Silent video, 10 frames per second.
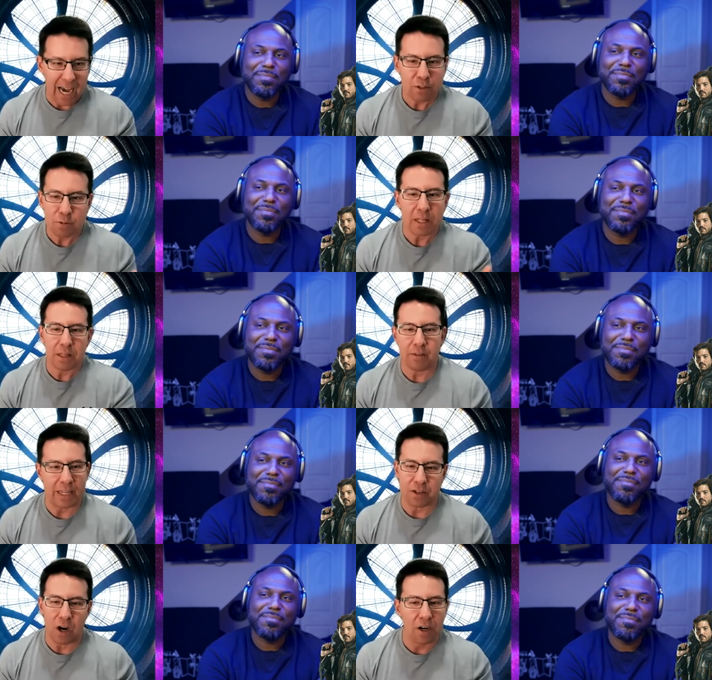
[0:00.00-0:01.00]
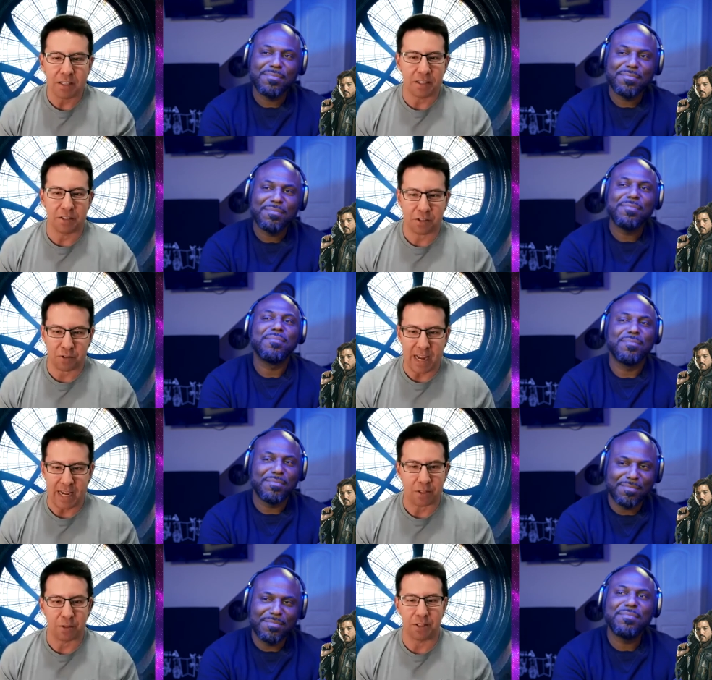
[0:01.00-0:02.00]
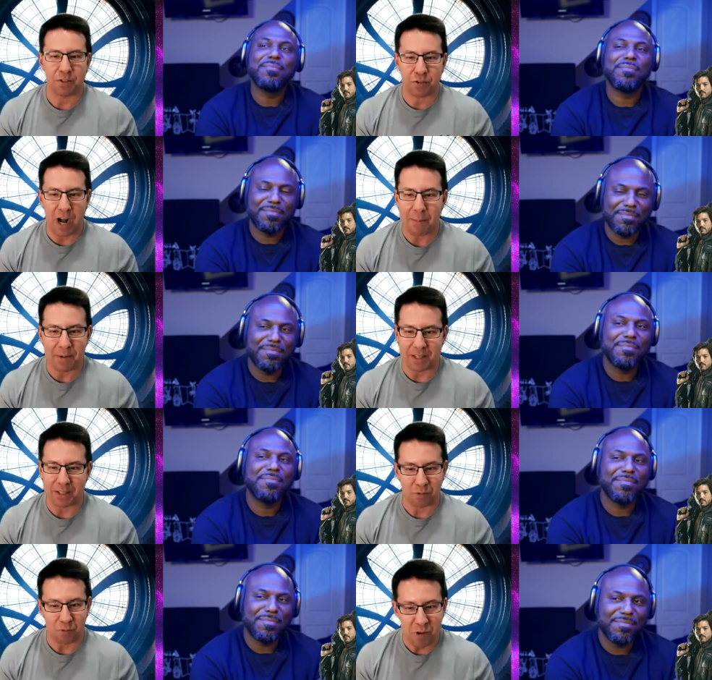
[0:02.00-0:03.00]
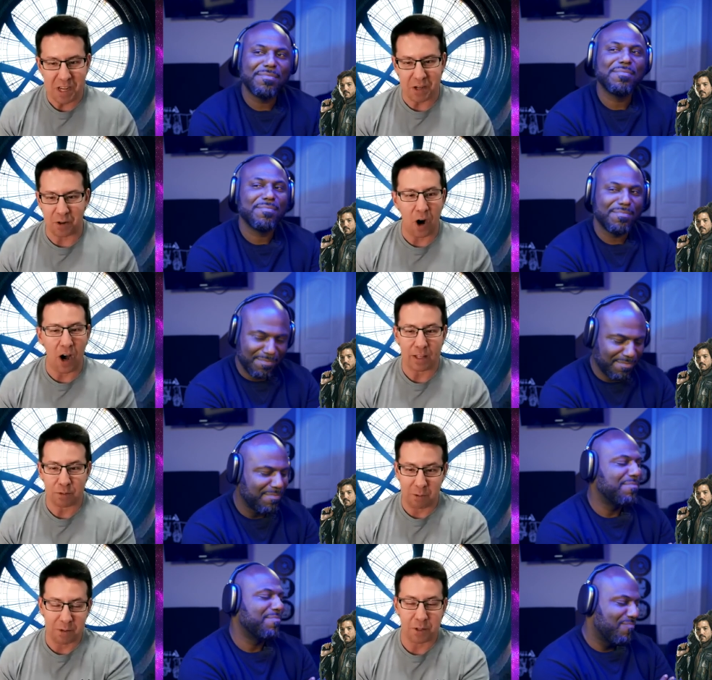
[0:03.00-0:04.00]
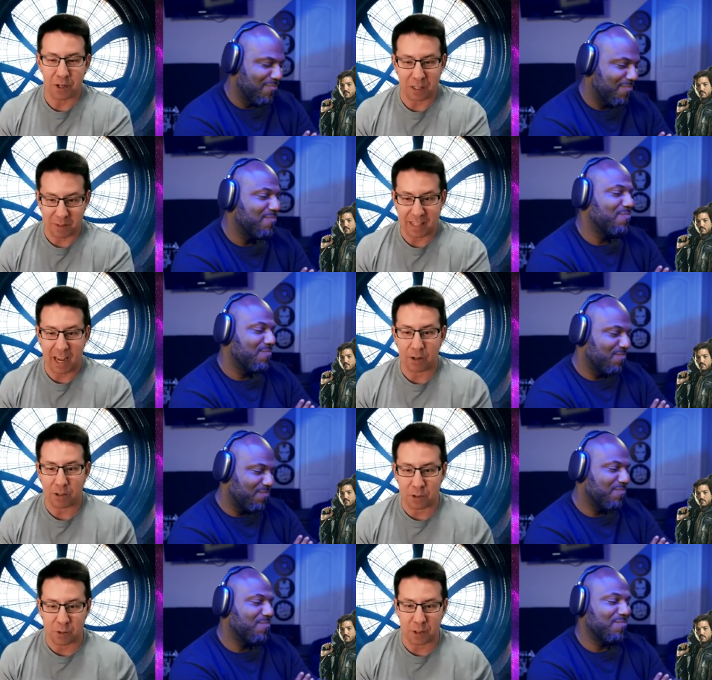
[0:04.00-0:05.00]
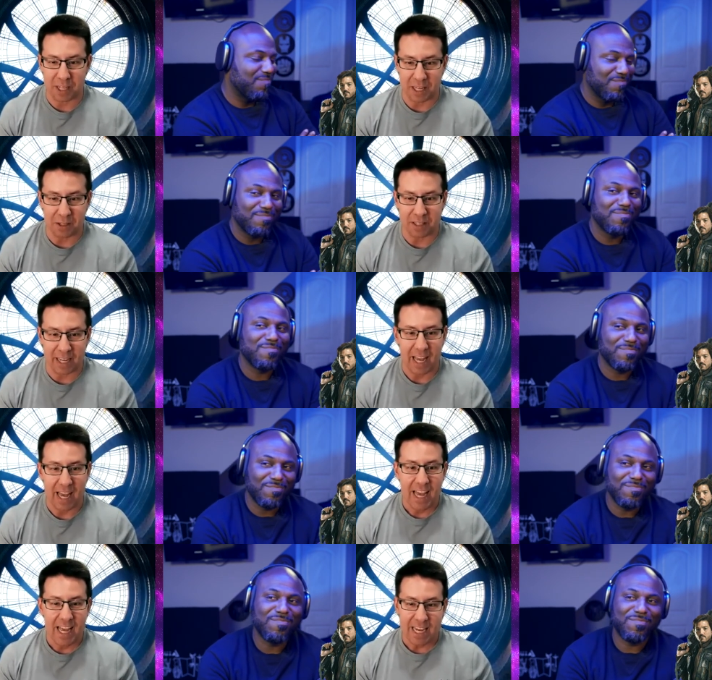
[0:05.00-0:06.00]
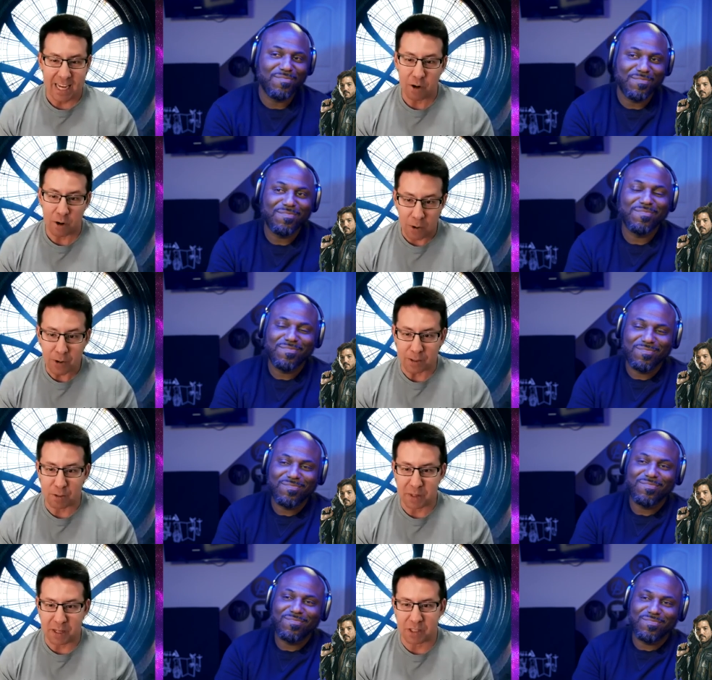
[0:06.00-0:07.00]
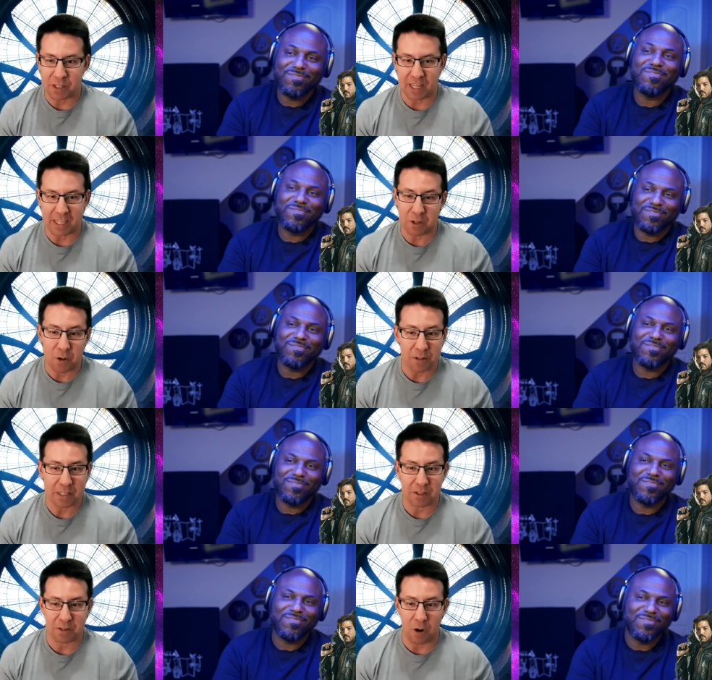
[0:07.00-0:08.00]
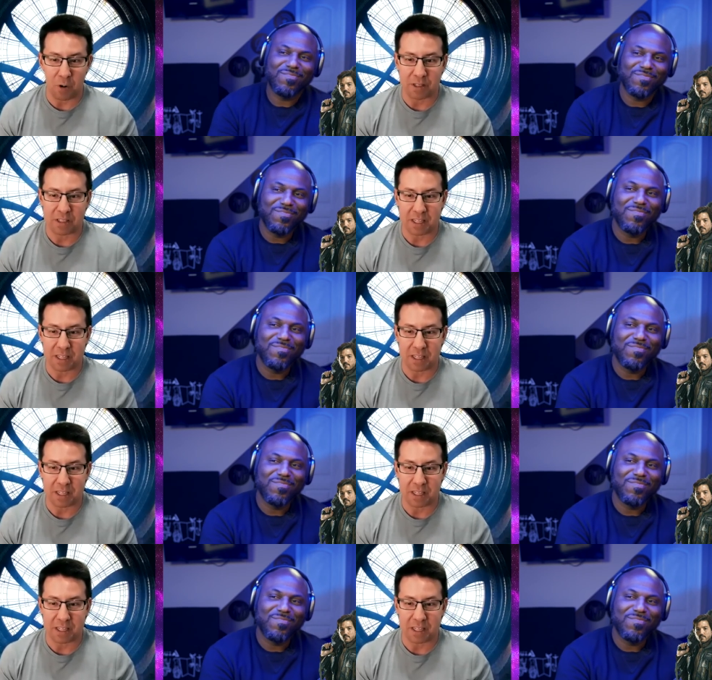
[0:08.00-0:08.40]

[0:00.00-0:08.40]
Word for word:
Speaker 1: that's what I love. It's unconstrained. So the drama is real. That's why when you talked about the characters who are killed, like it hurts because you like you don't necessarily always